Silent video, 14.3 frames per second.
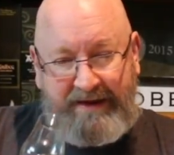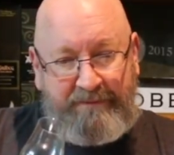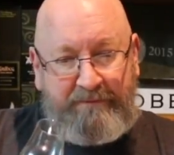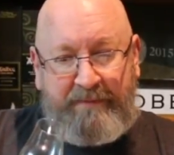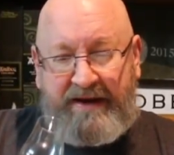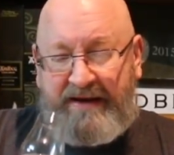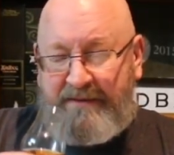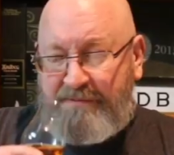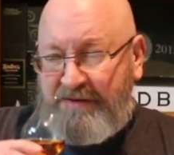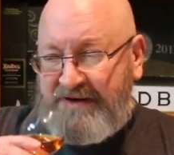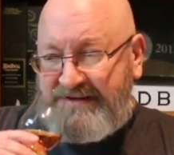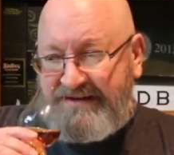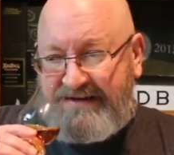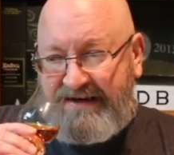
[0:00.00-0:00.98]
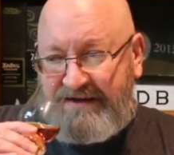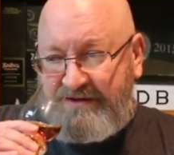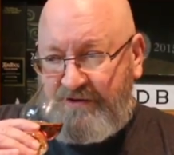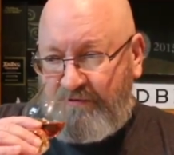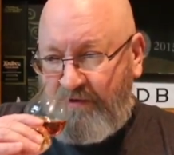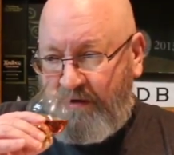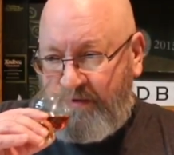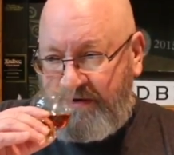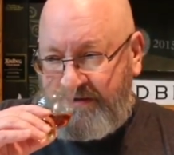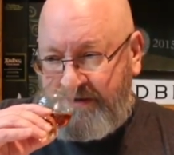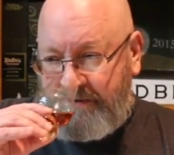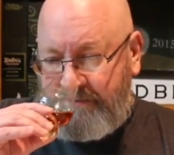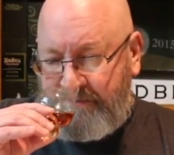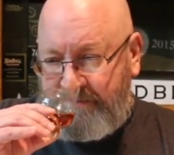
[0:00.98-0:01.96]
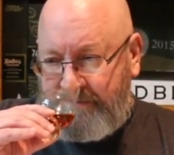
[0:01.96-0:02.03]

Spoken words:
Medium plus intense aromas.